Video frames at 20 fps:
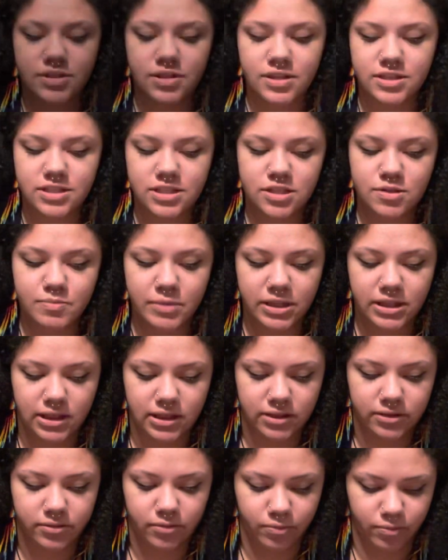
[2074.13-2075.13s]
this is
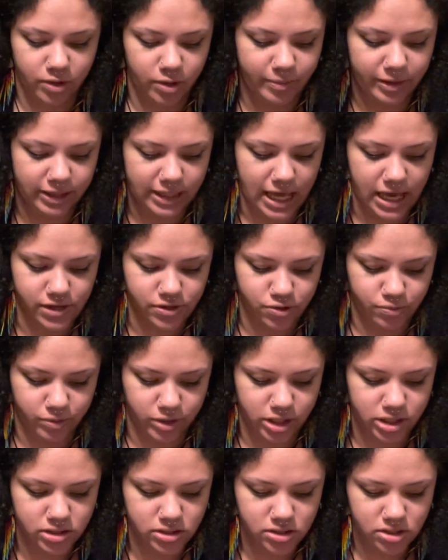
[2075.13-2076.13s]
one of my last
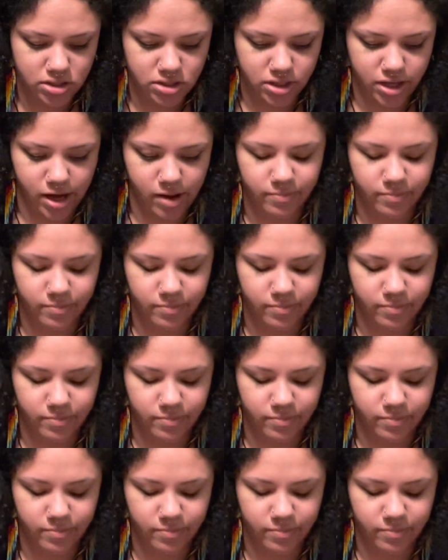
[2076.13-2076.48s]
ones.